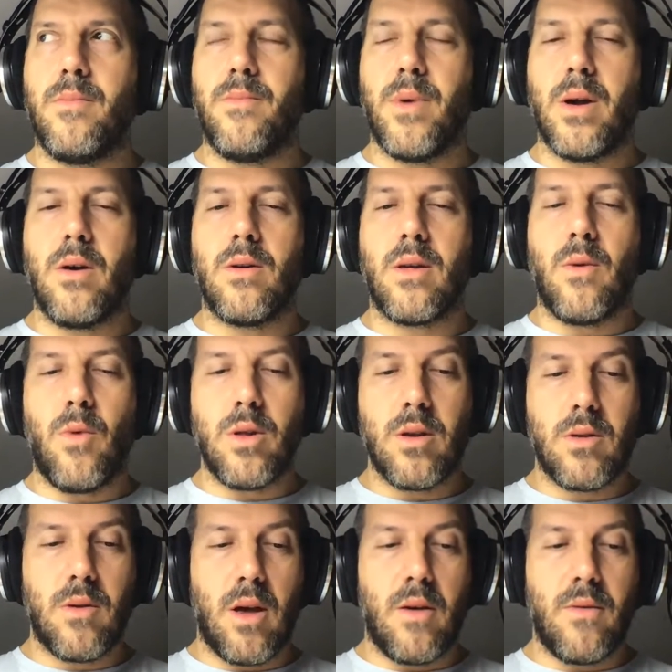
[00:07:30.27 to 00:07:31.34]
because I wanted
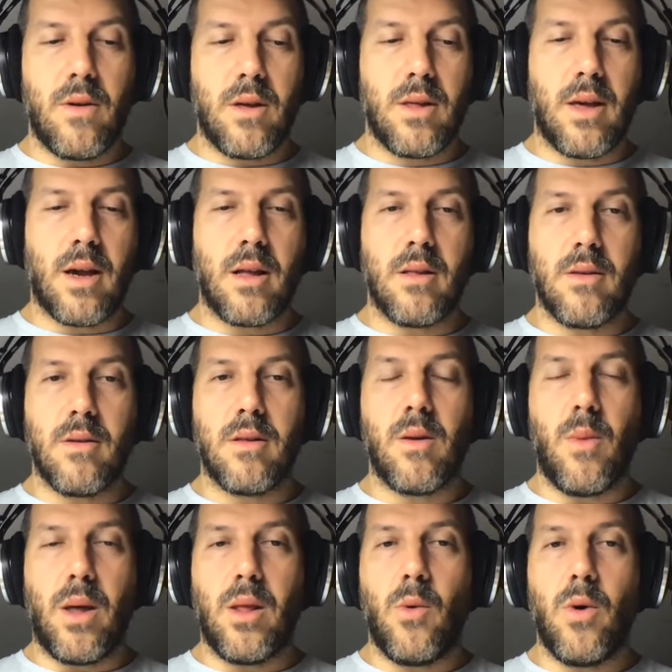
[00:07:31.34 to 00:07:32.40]
to have a second system
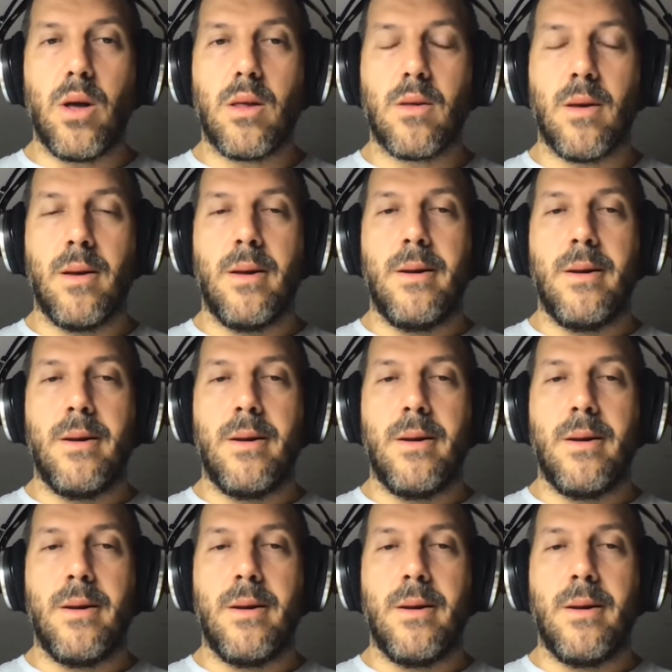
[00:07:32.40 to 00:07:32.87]
anyways,